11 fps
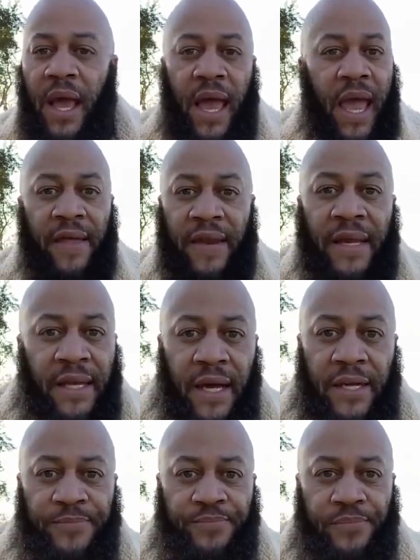And they
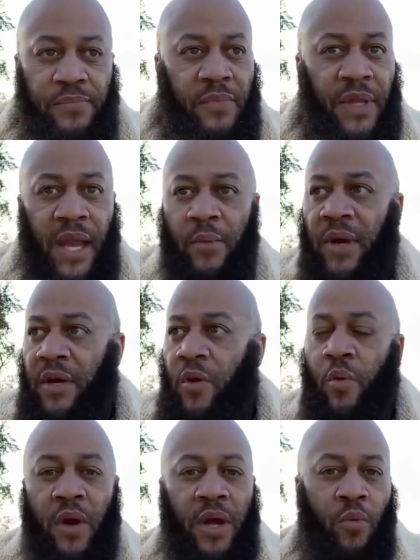done. They want to go
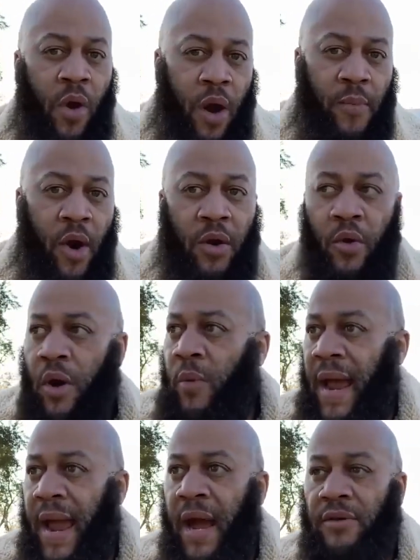work at Walmart or a
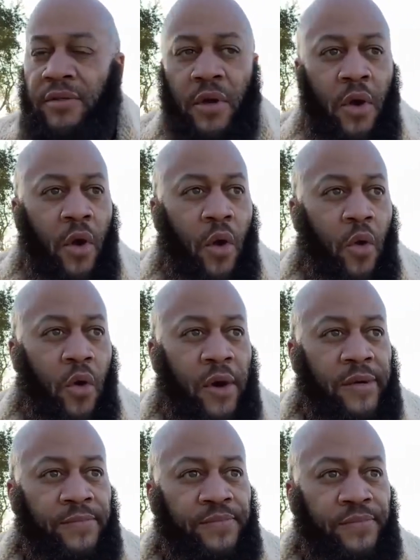warehouse
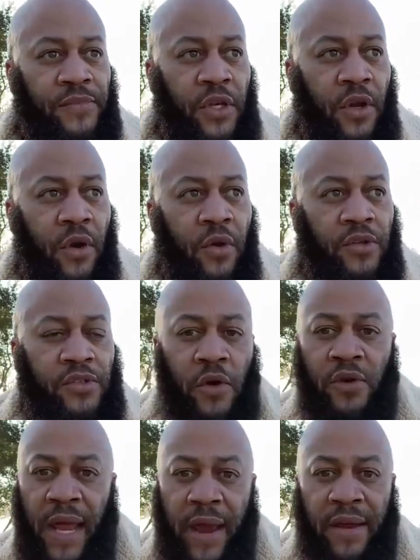or
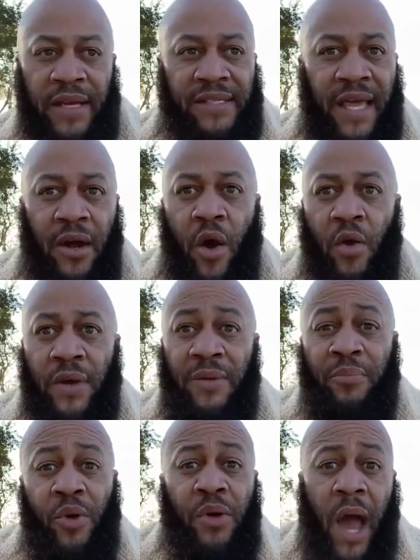certain areas that only
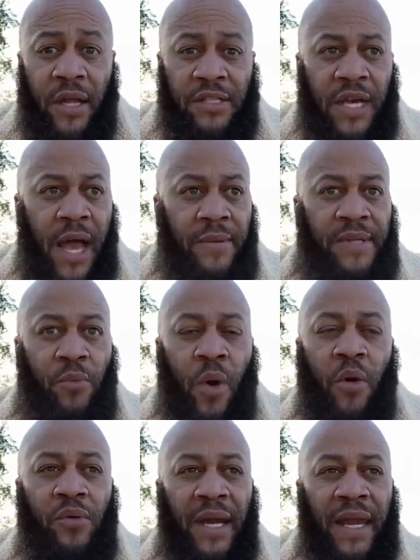blue collar jobs that
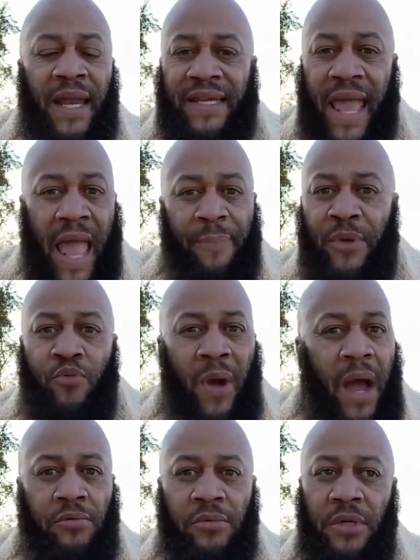won't cap
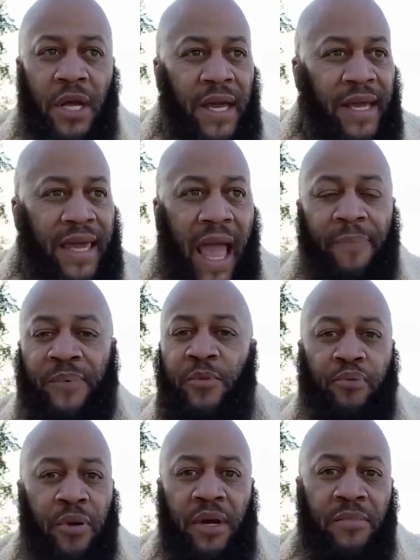you
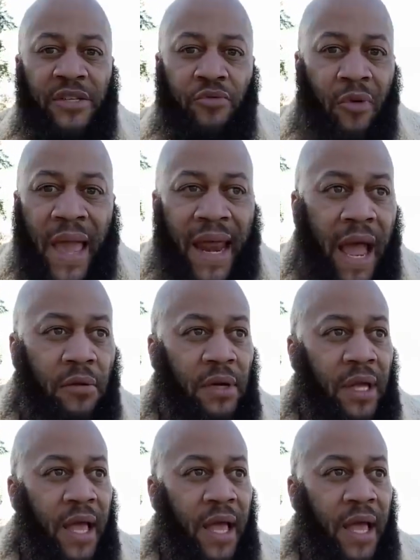pretty much right out